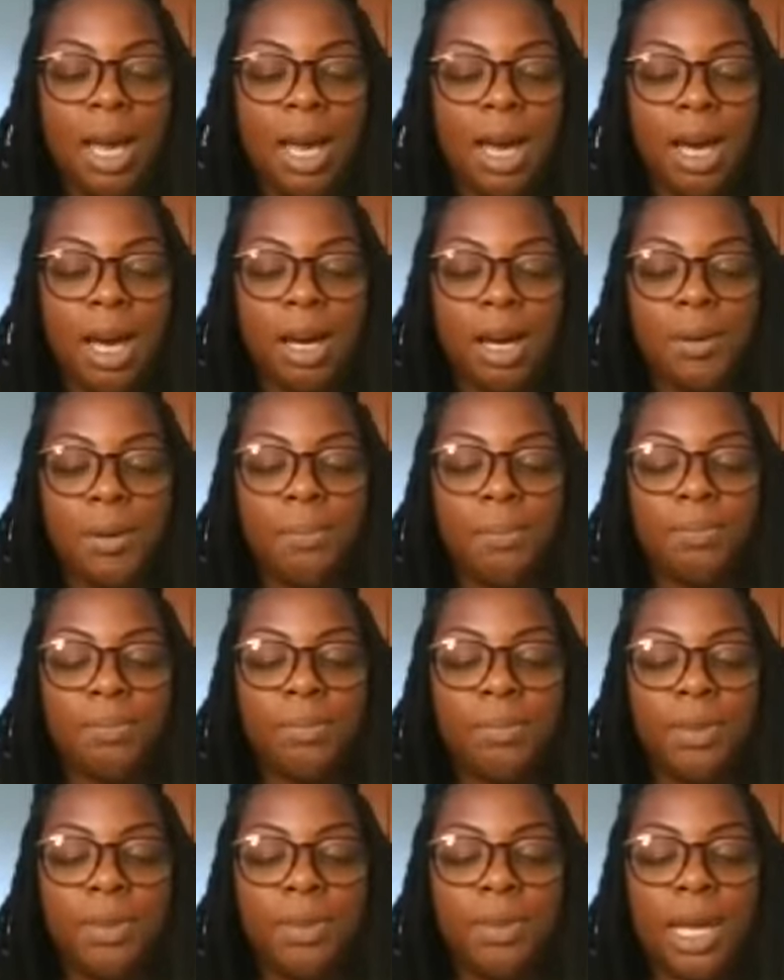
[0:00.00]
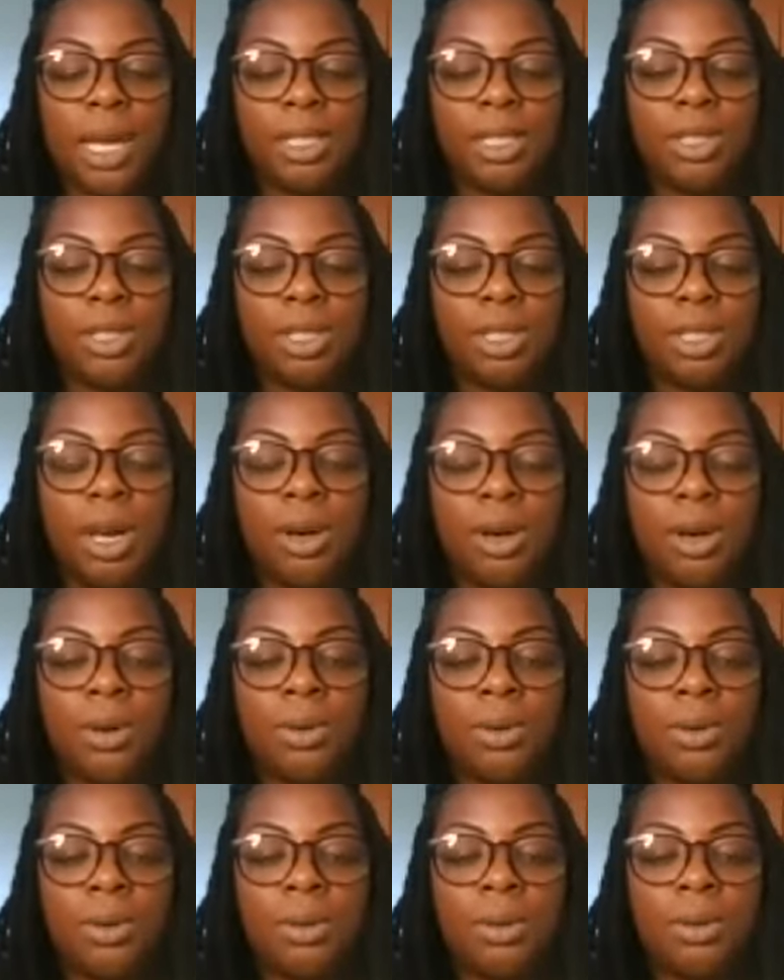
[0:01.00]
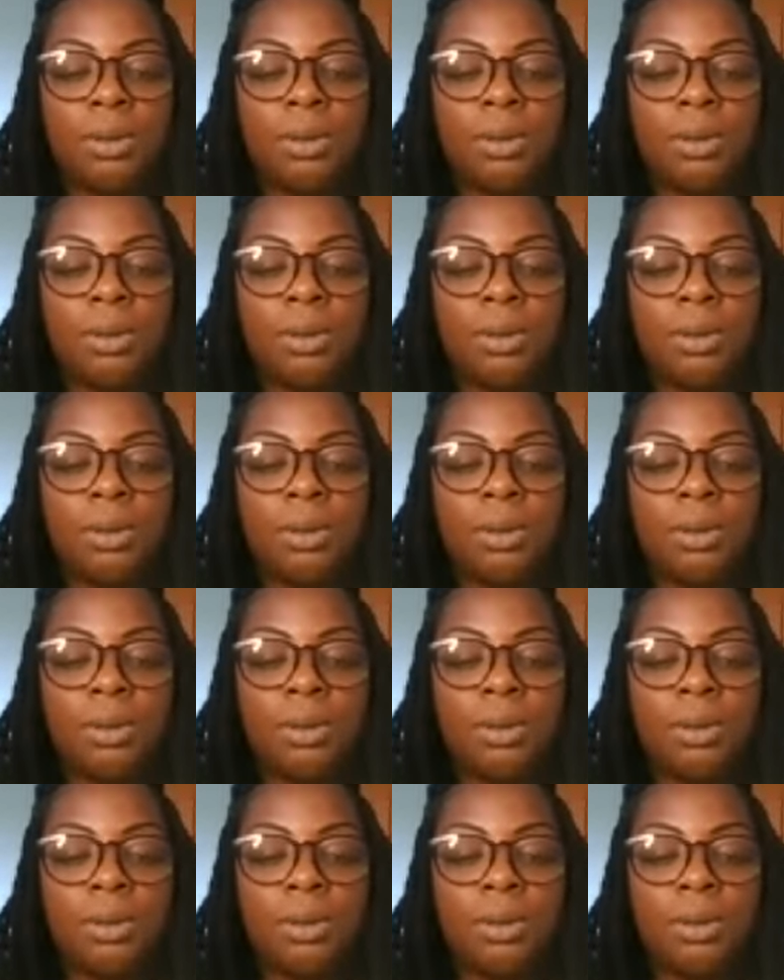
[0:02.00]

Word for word: Um, and so